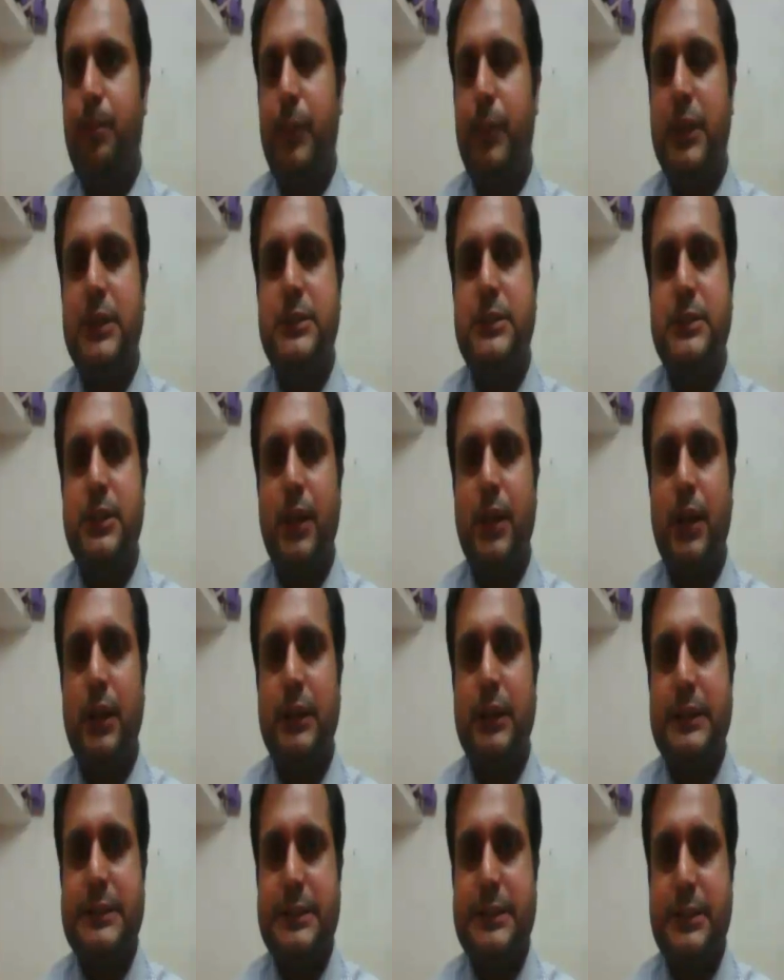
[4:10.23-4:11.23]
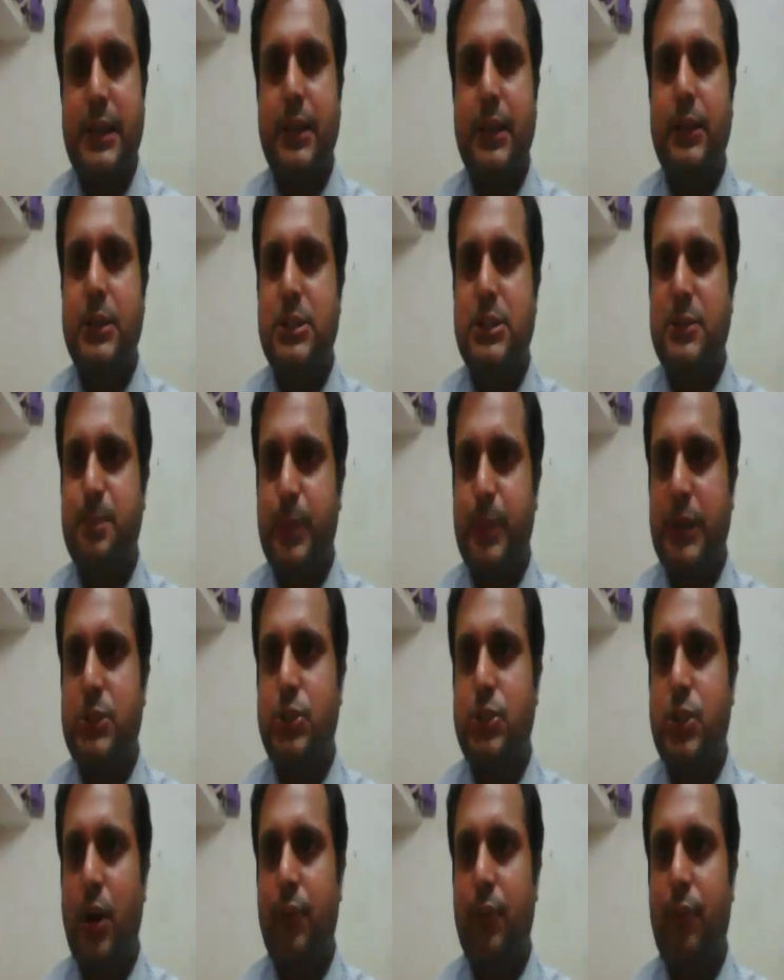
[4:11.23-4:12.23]
Please see this
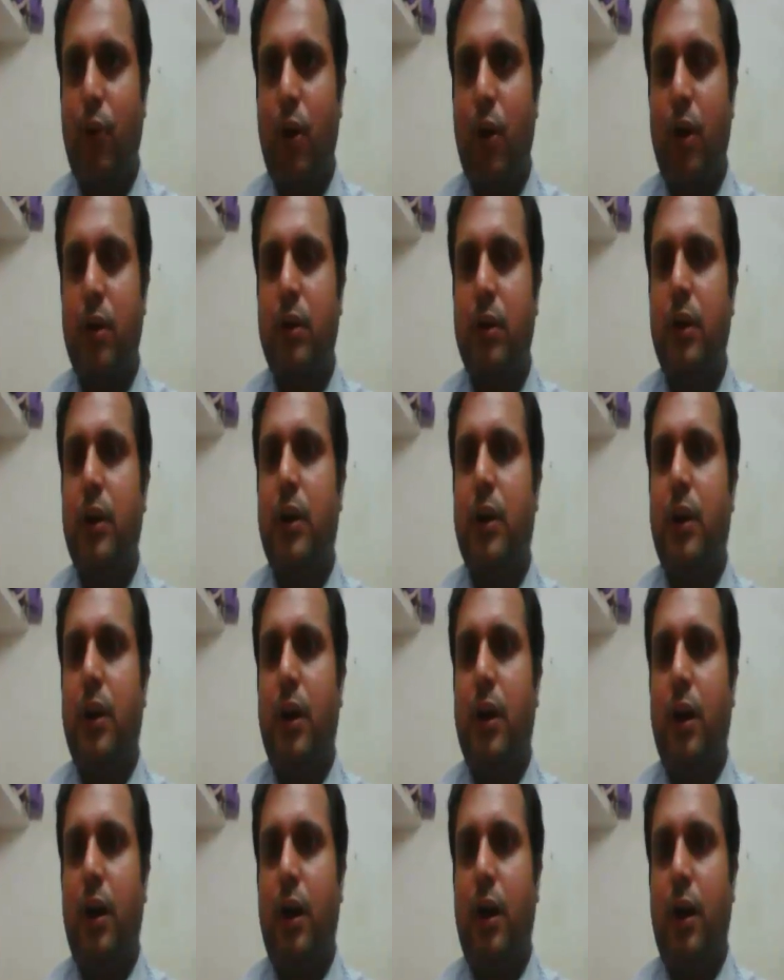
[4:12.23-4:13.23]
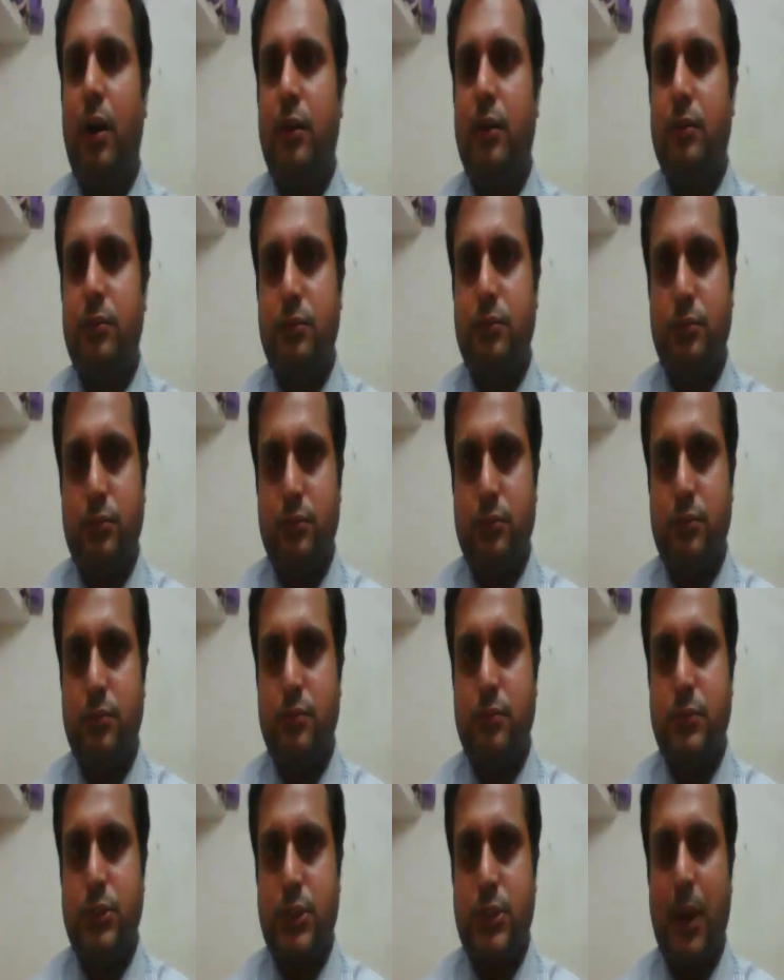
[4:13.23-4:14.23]
picture for
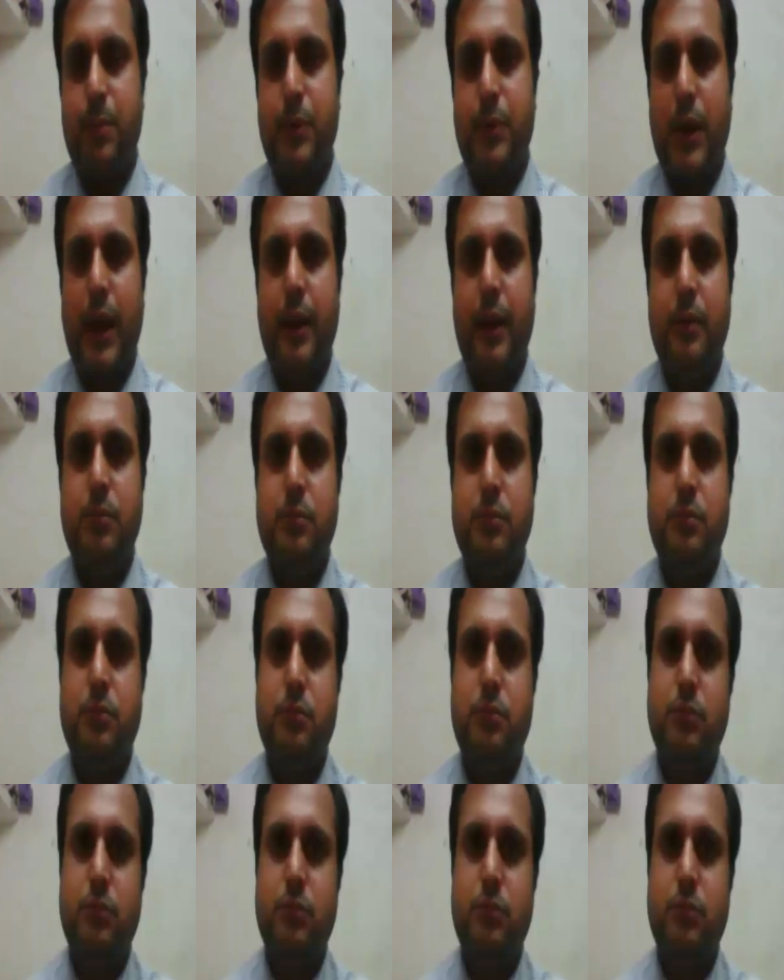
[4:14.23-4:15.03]
some time